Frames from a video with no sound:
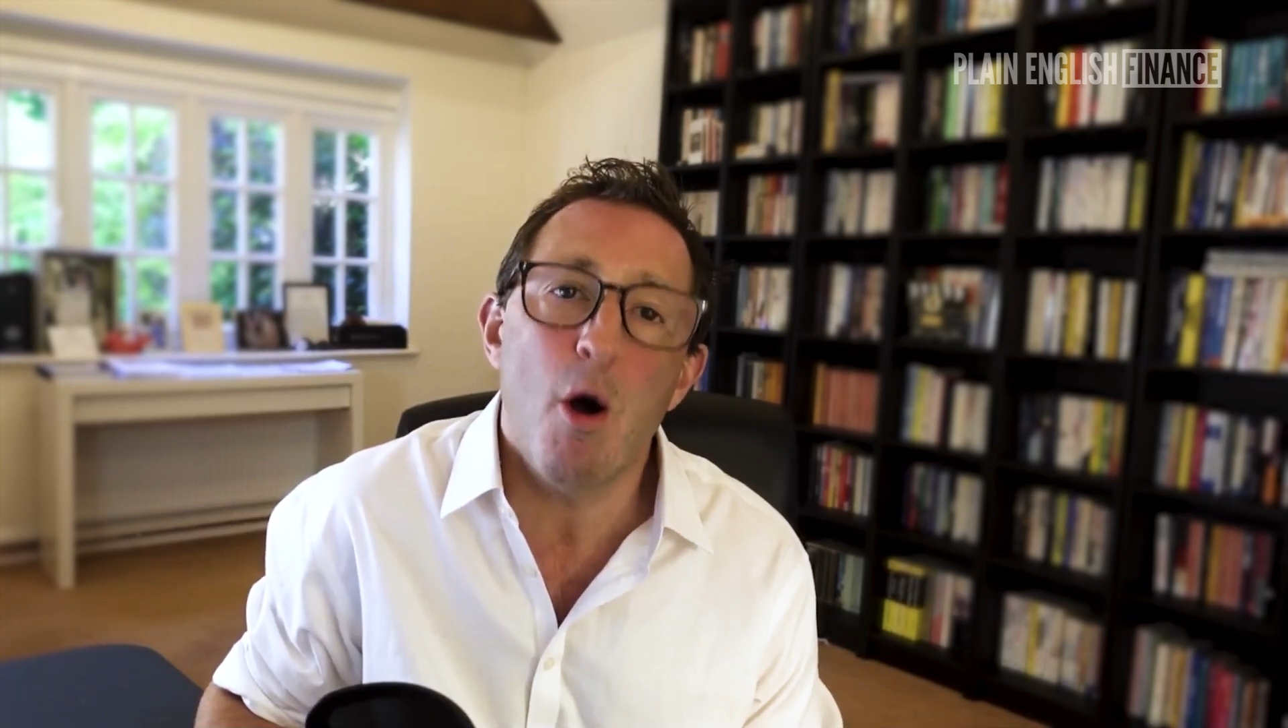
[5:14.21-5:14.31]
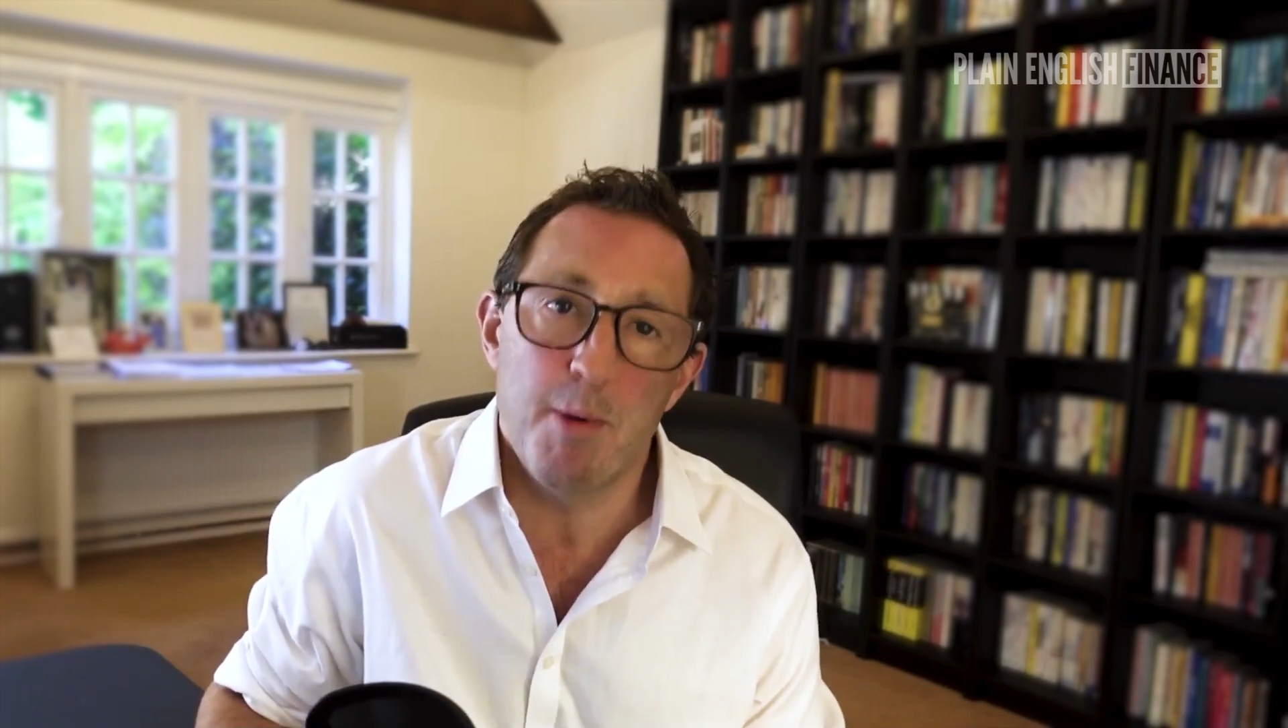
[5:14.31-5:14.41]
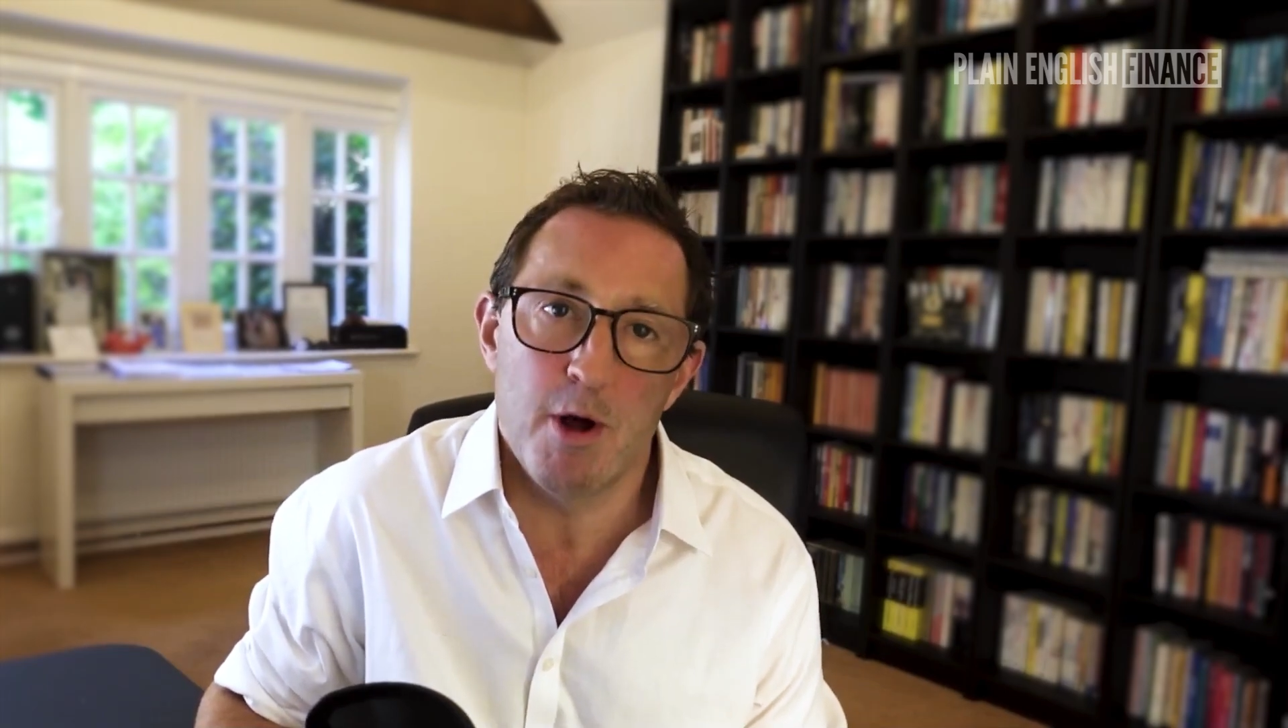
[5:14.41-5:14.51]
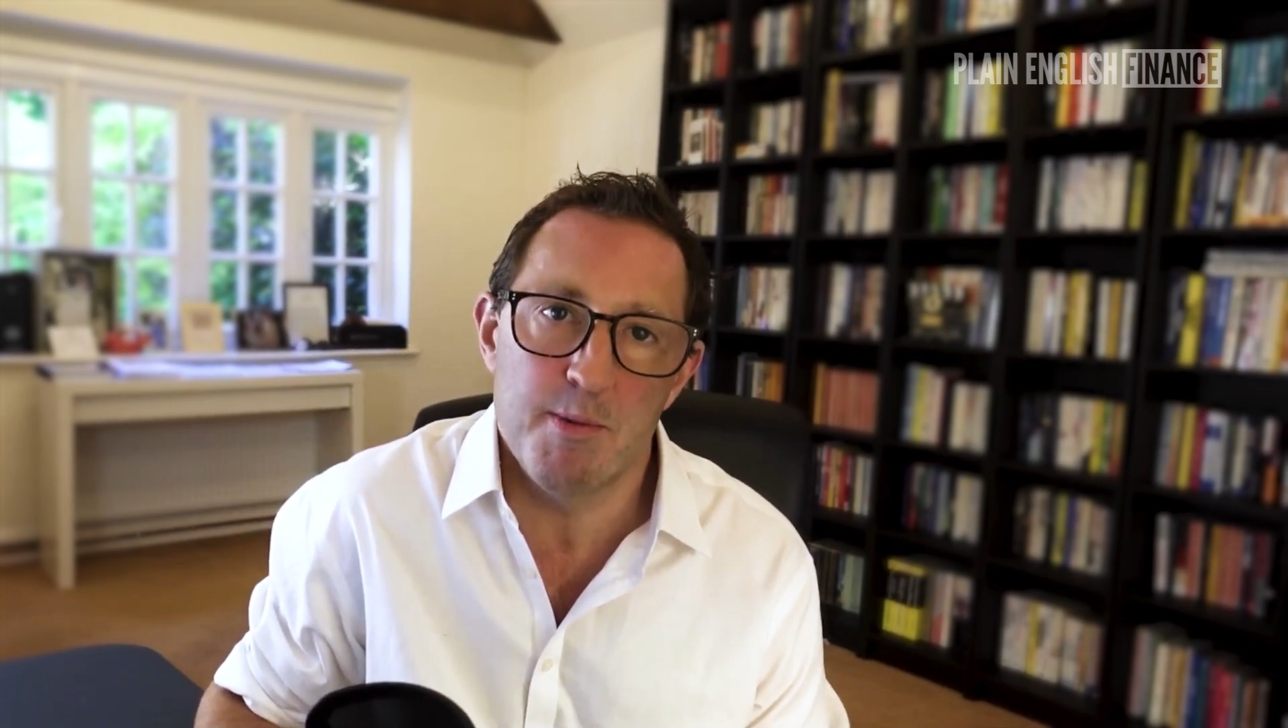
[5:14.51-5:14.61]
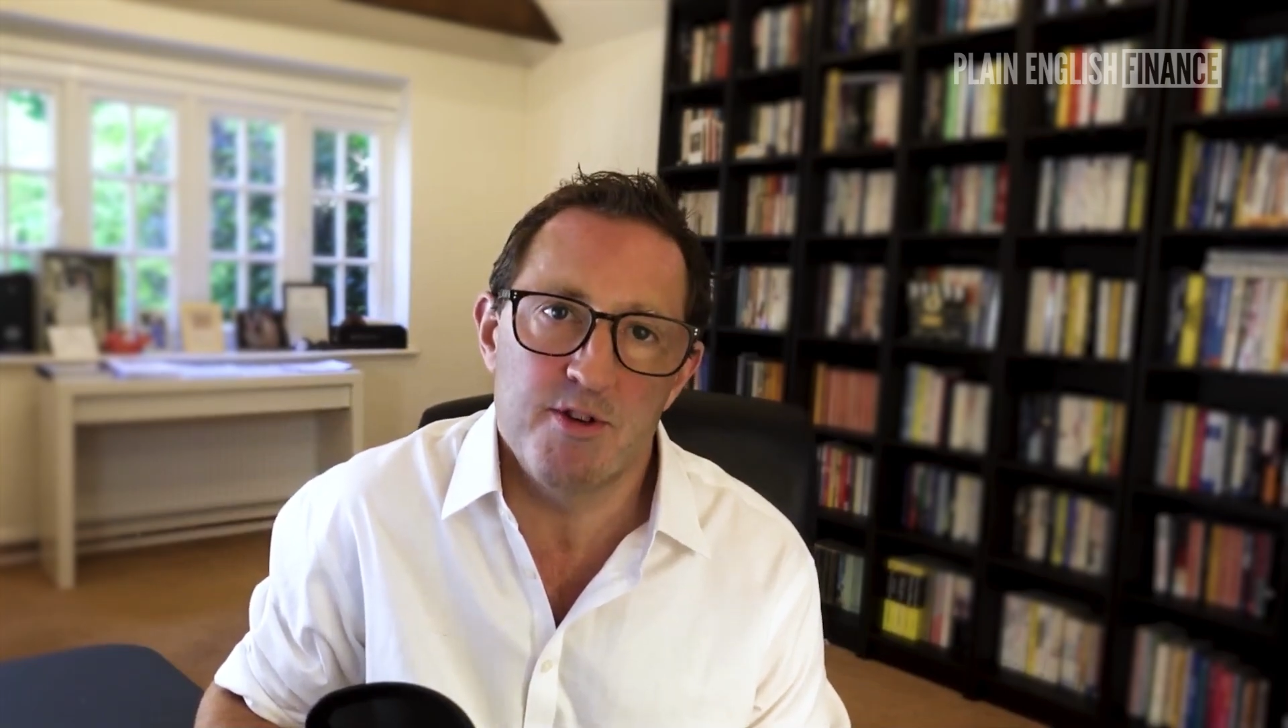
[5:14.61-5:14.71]

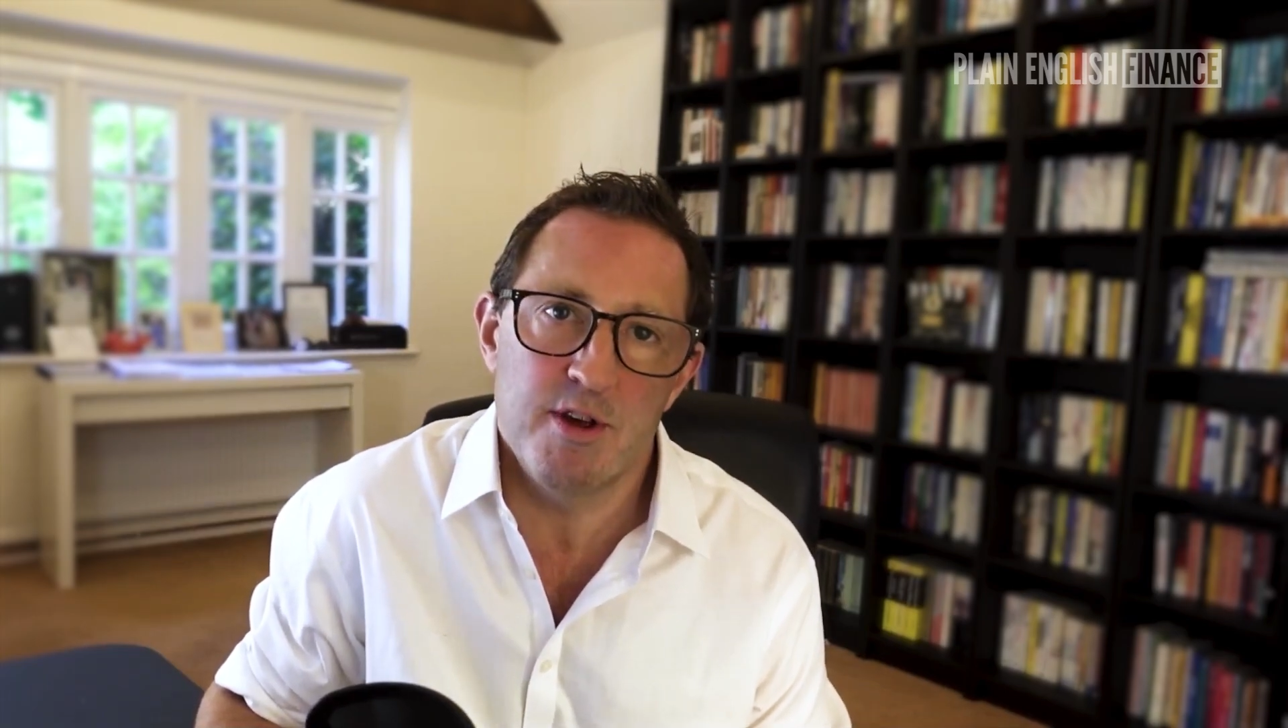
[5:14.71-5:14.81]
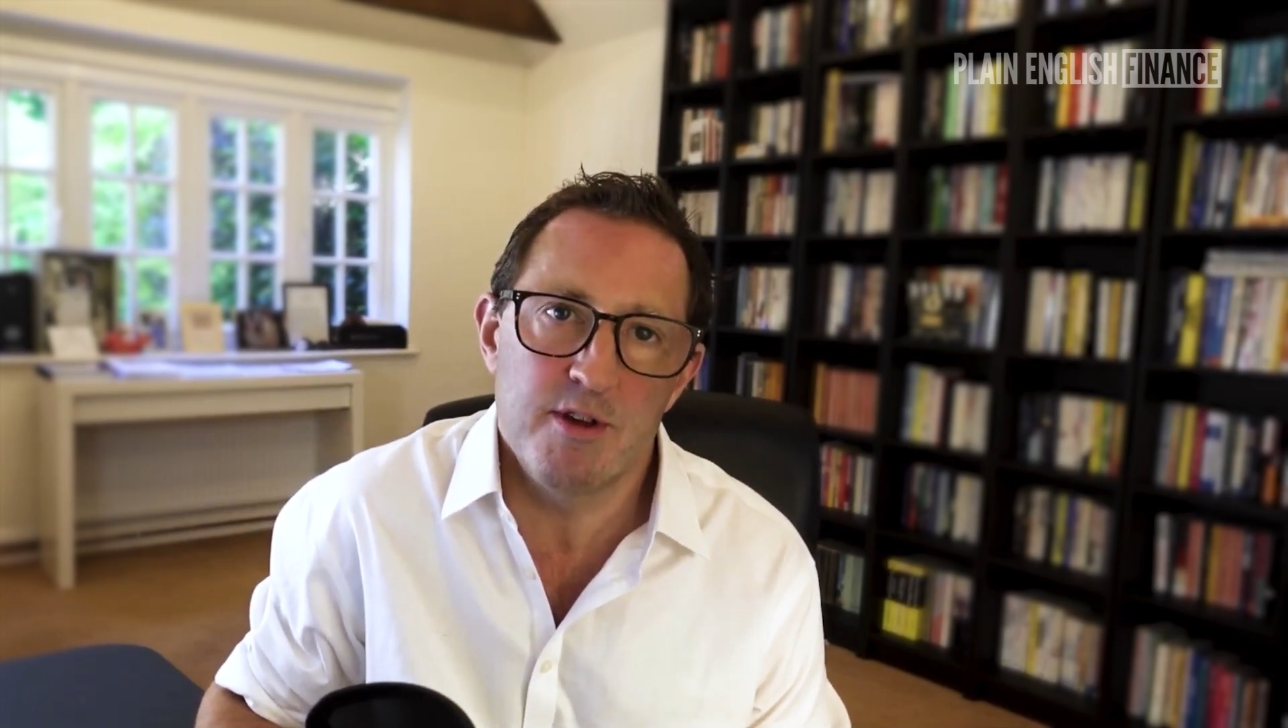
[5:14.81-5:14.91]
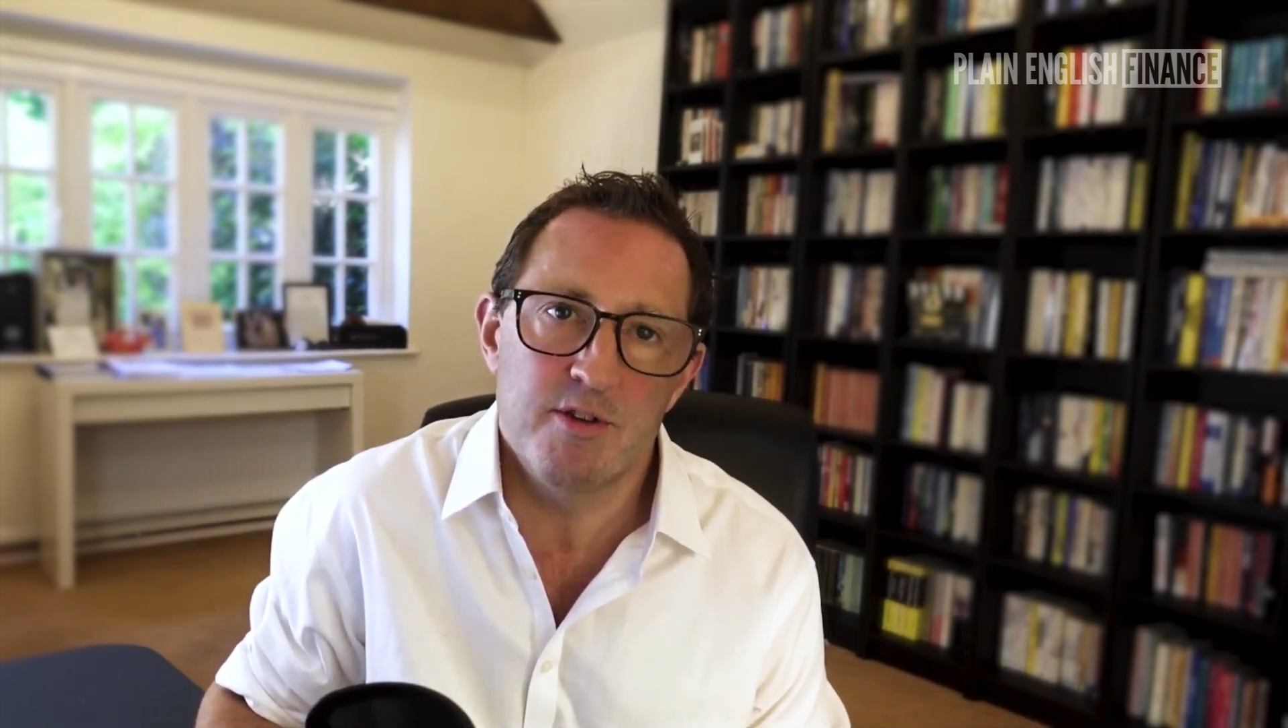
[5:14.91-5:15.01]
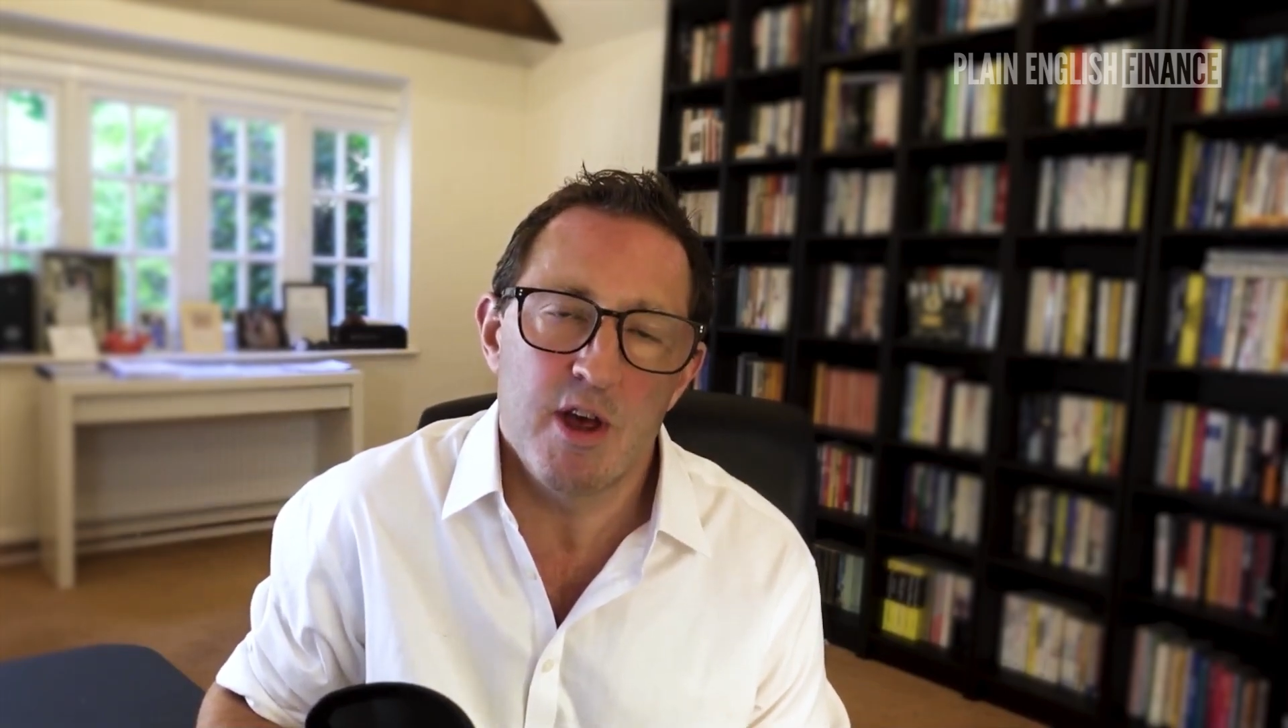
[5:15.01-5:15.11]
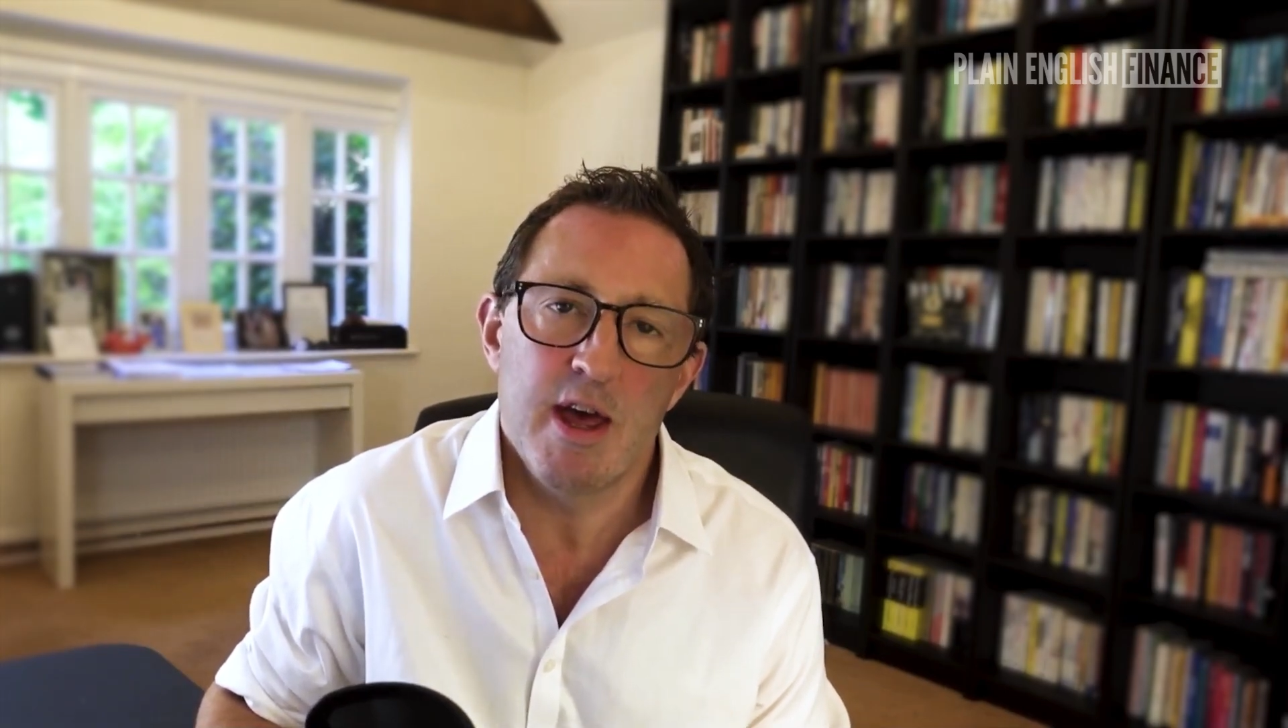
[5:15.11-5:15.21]

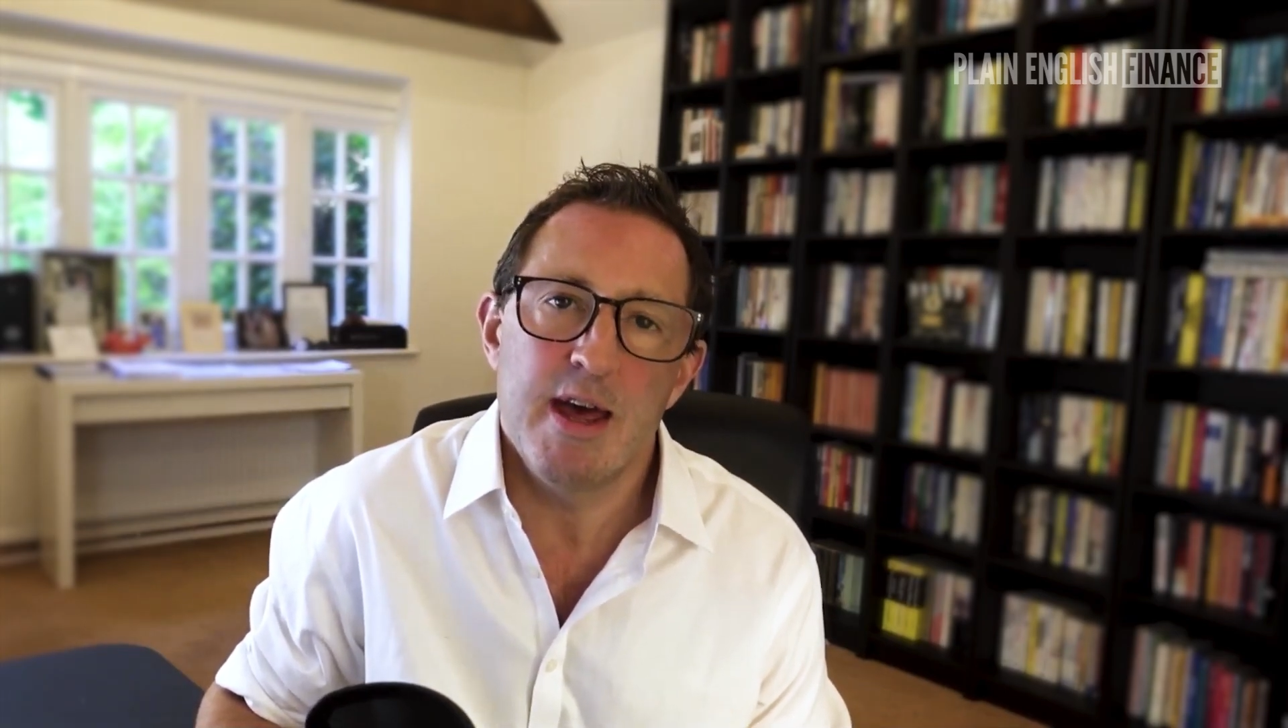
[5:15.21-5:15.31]
purposes